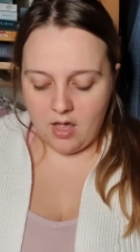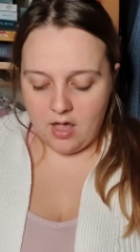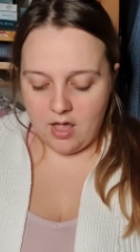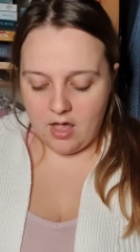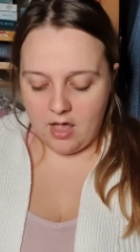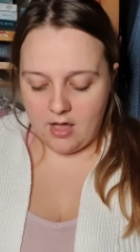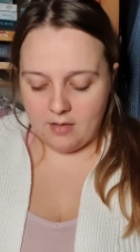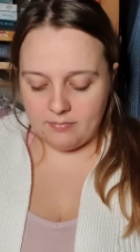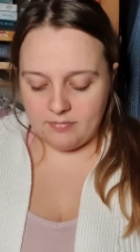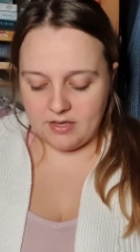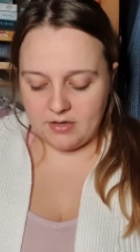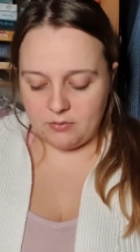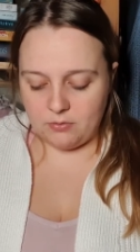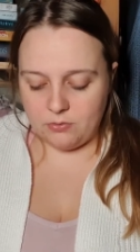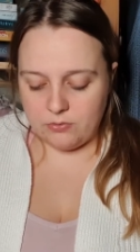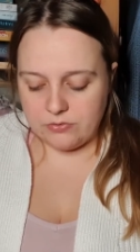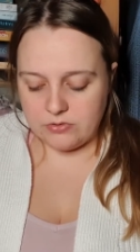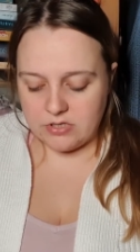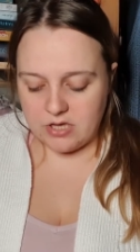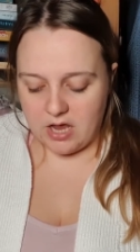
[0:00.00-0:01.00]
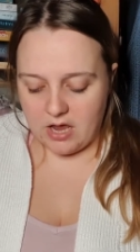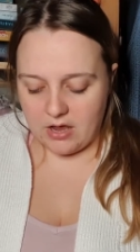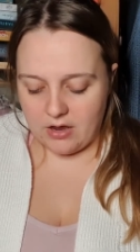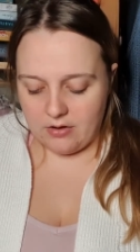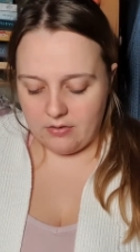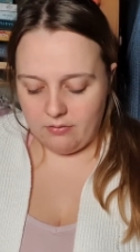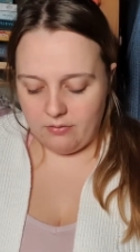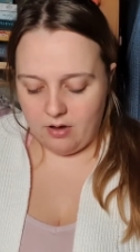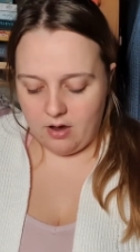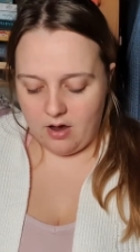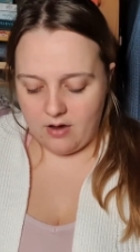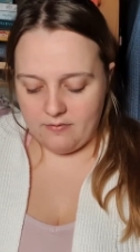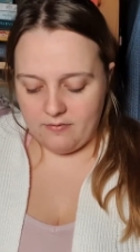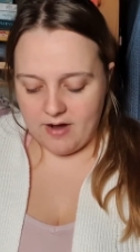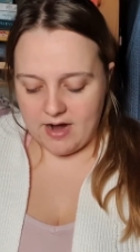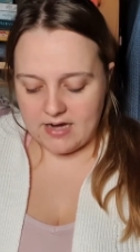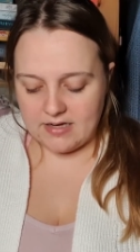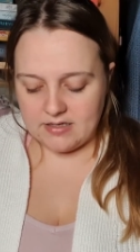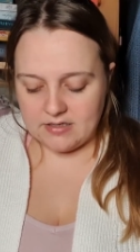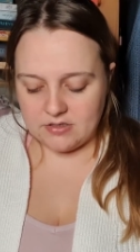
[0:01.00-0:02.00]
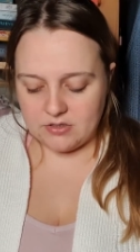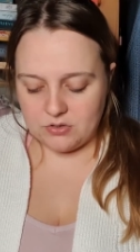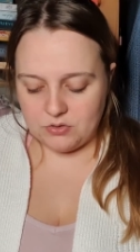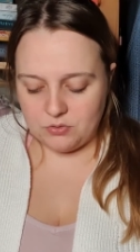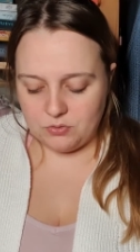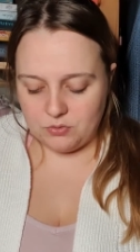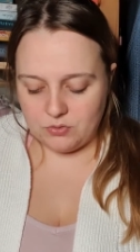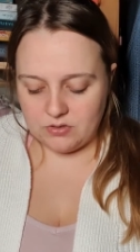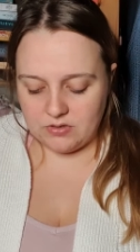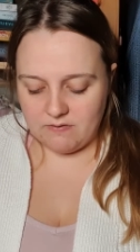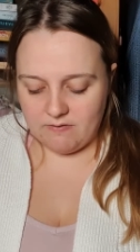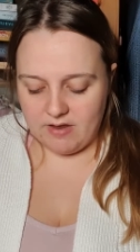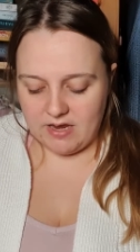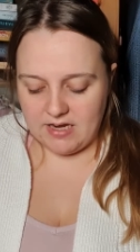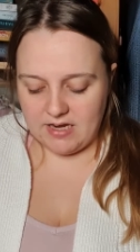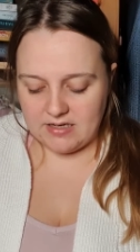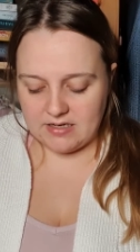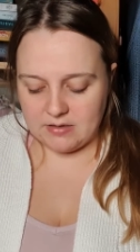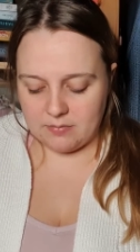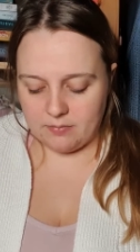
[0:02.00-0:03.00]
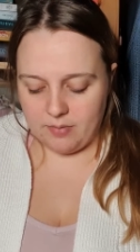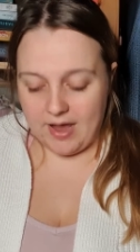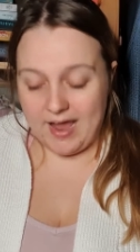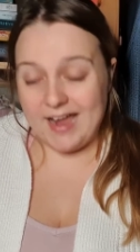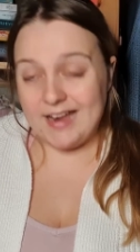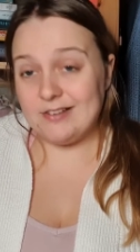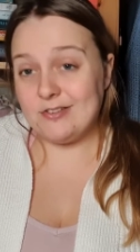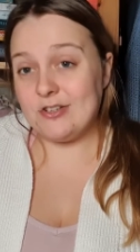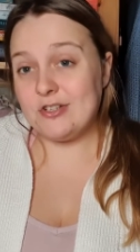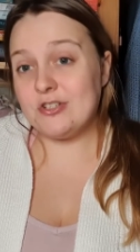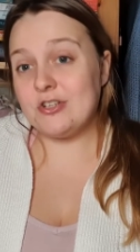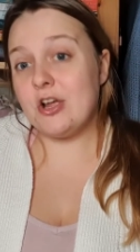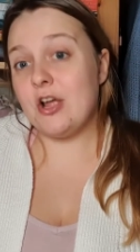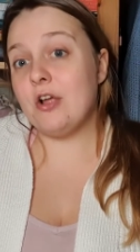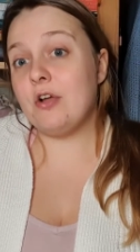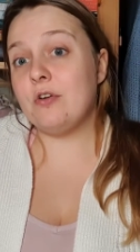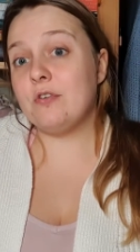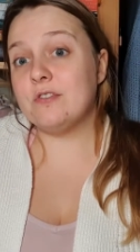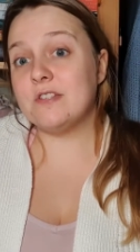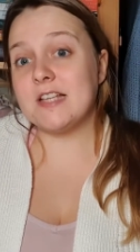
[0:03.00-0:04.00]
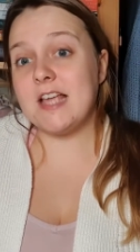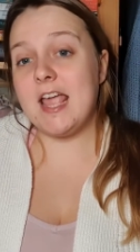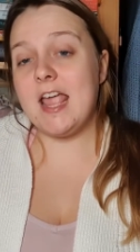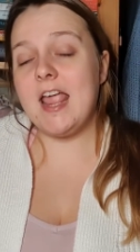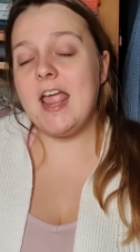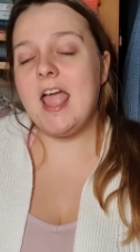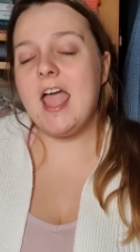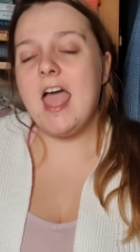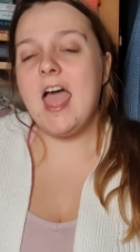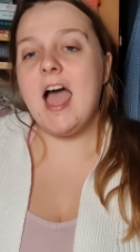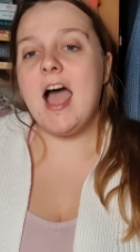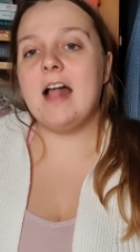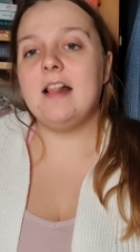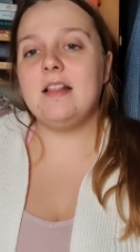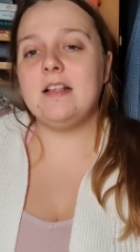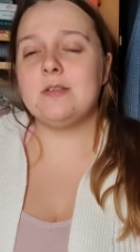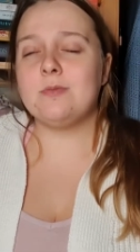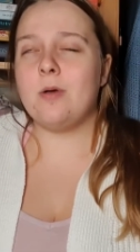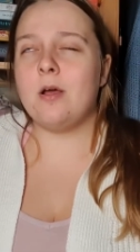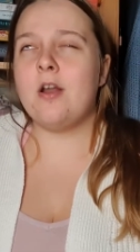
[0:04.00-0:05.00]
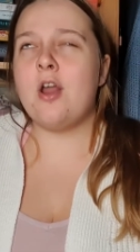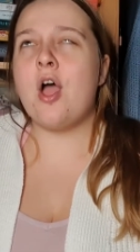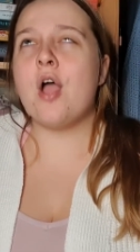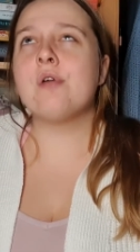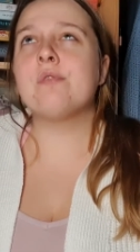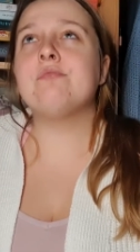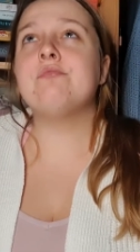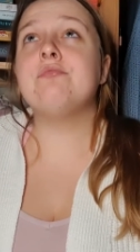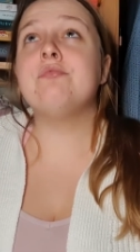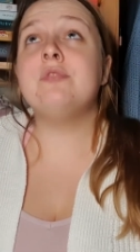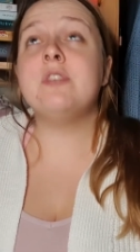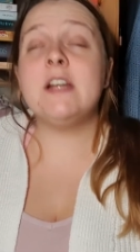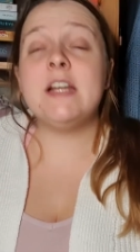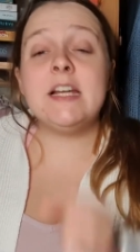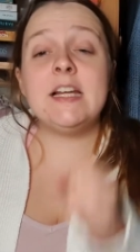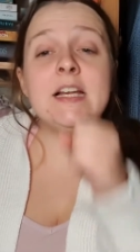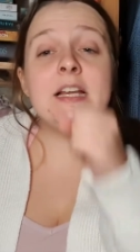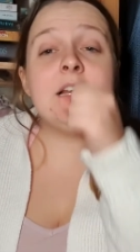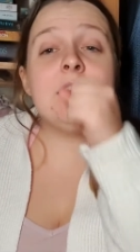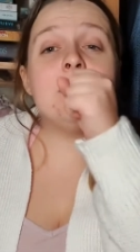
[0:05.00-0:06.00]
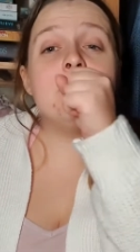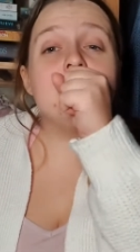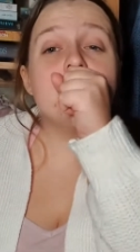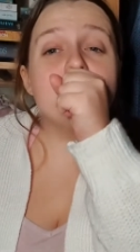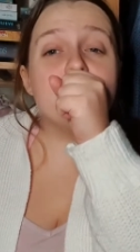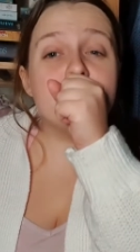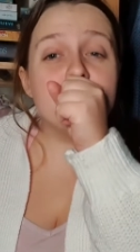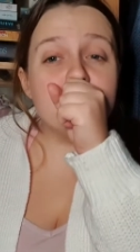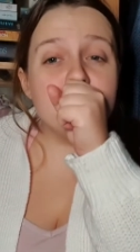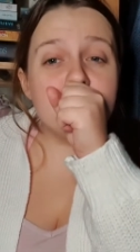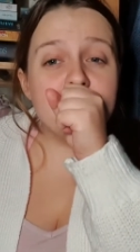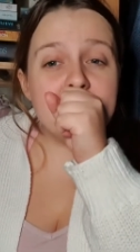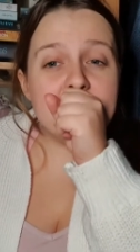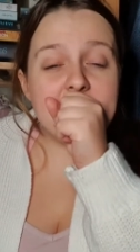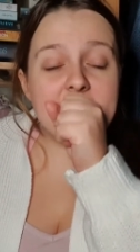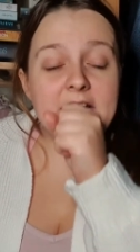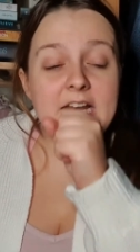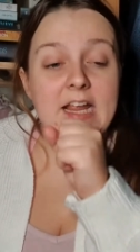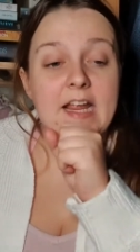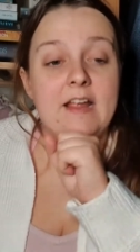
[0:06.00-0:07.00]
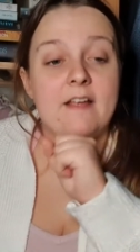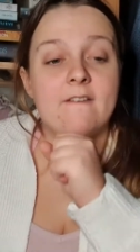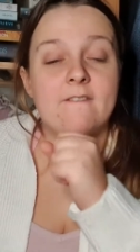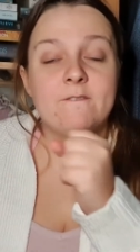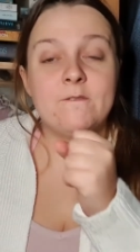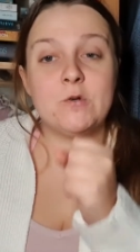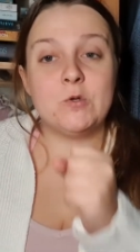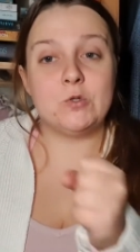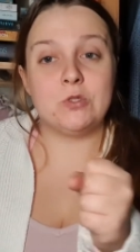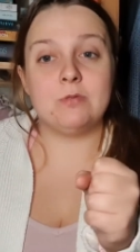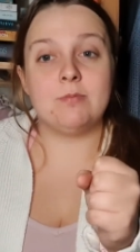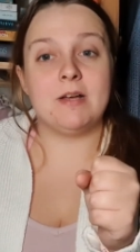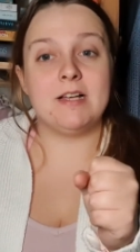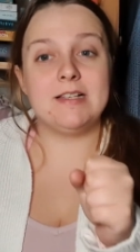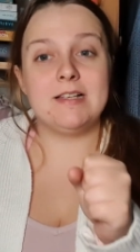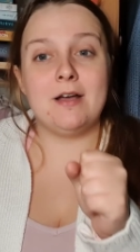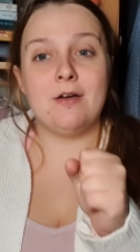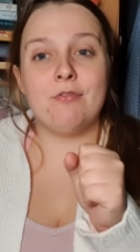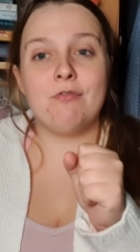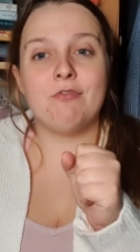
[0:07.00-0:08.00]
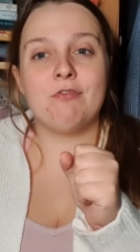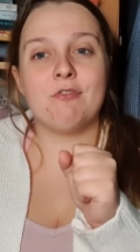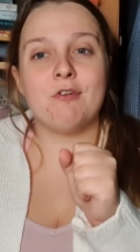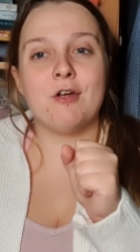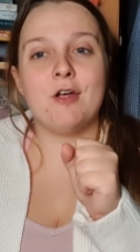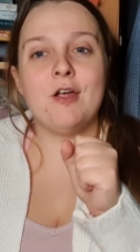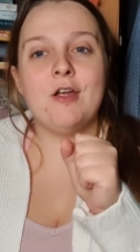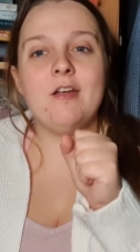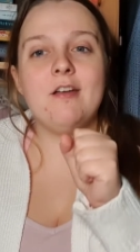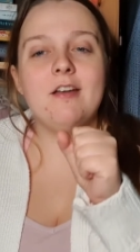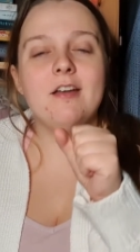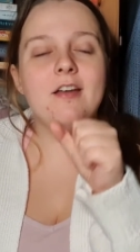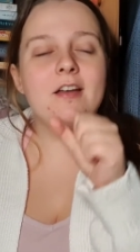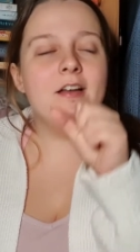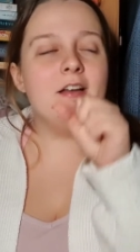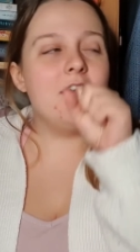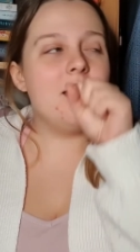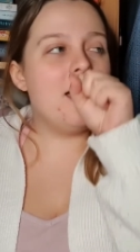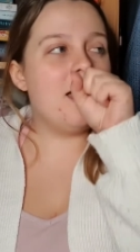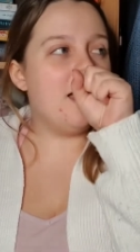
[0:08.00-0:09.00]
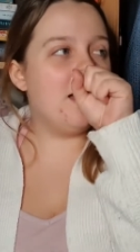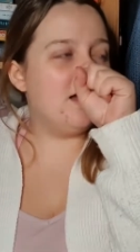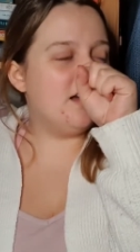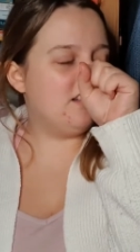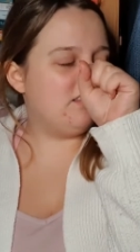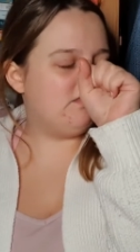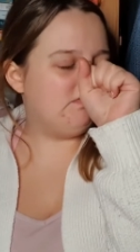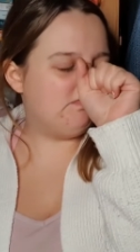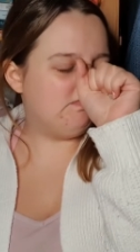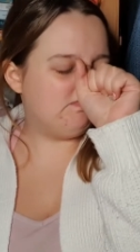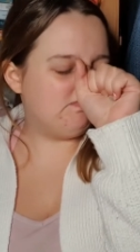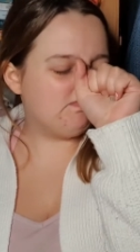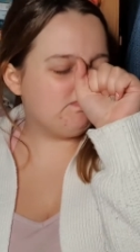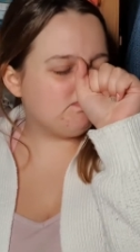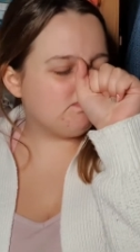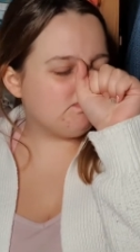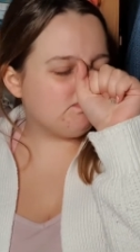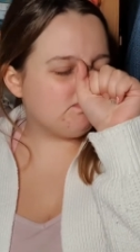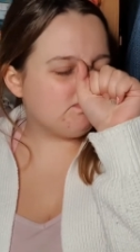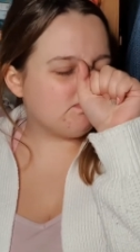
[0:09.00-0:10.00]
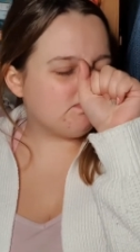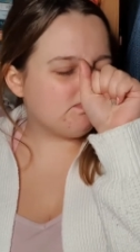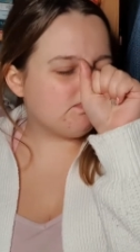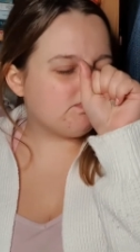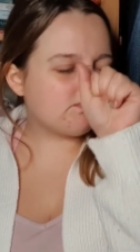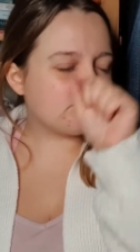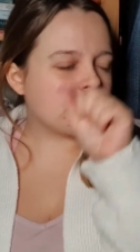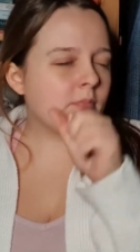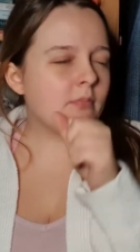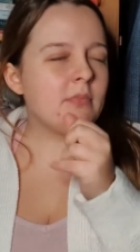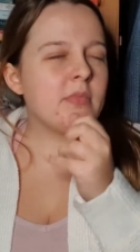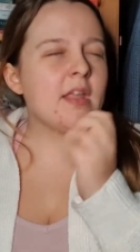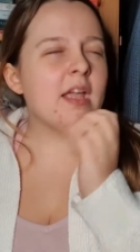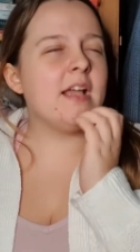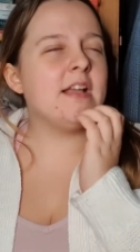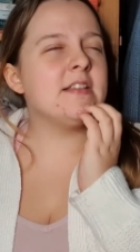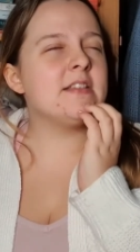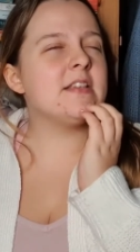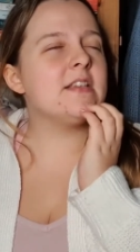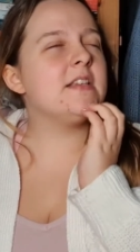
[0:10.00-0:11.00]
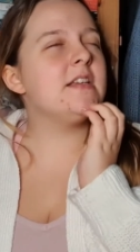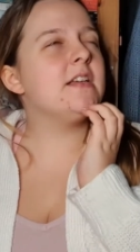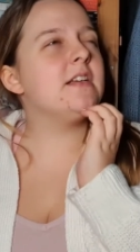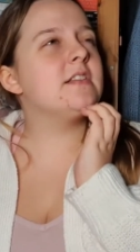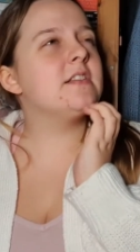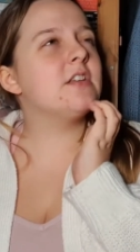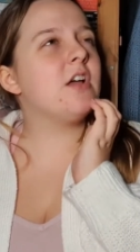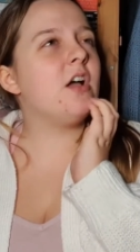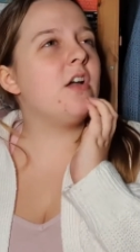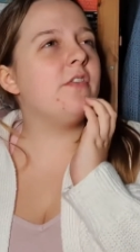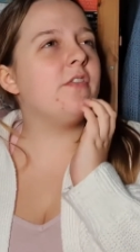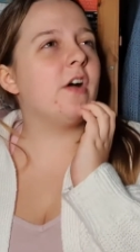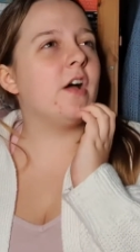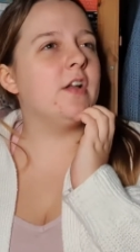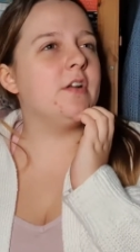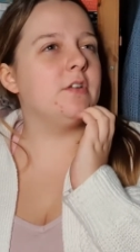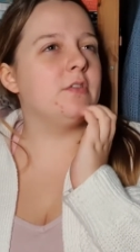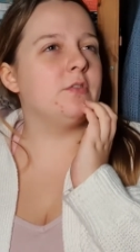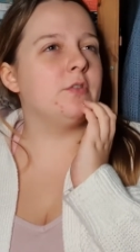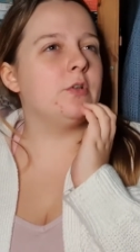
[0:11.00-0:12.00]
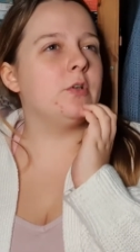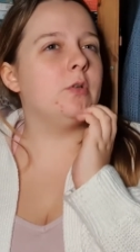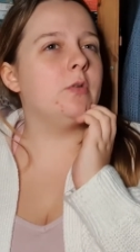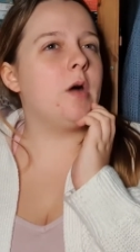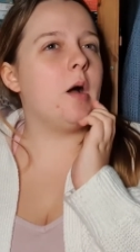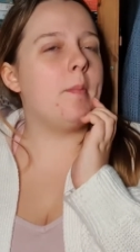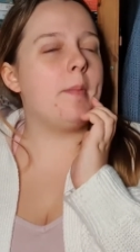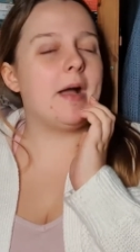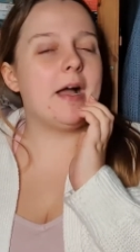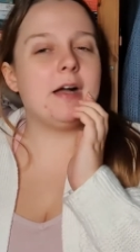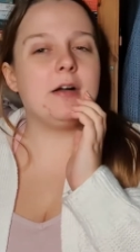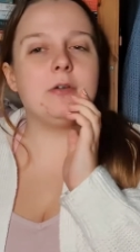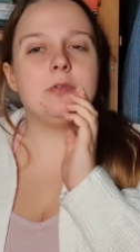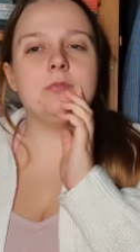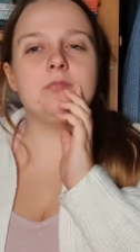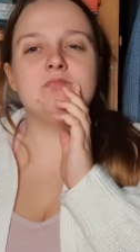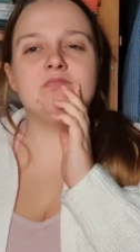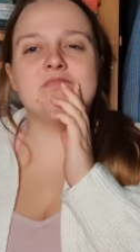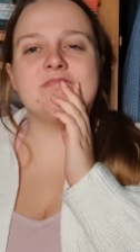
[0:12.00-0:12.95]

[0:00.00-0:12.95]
Um, then also, I read The Doors of Eden by Adrian Tchaikovsky, and this one I really, really forced myself through. Um, it's a sci-fi novel about.